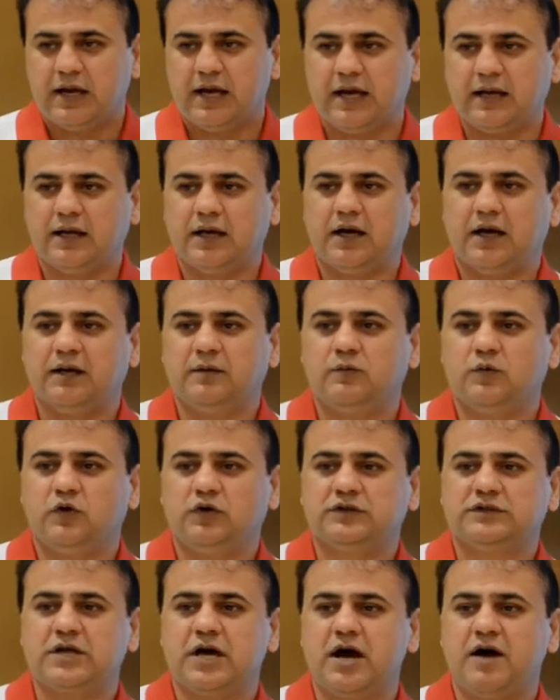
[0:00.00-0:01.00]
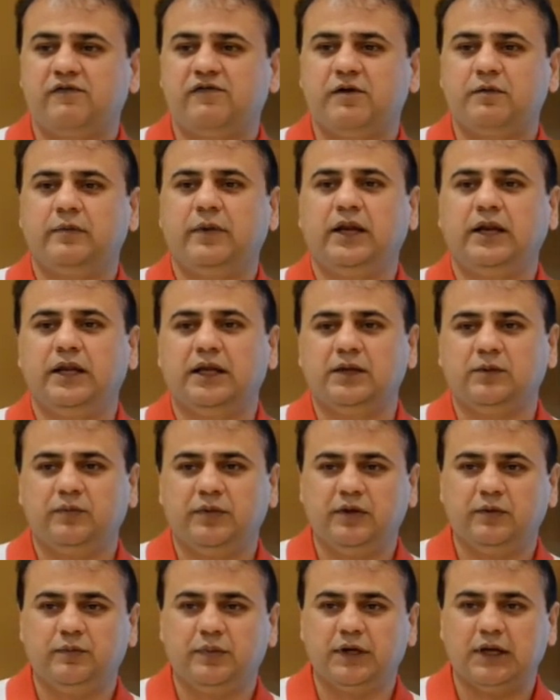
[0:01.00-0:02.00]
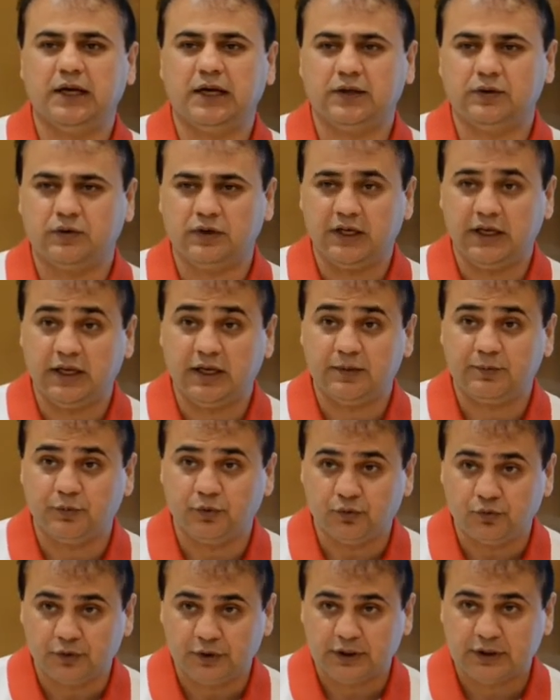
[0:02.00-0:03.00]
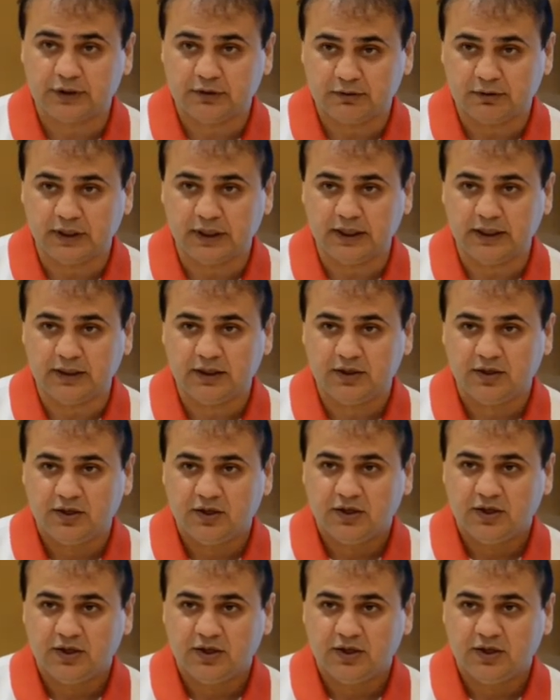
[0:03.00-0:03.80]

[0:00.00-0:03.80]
and almost 500,000 people are on airport, right?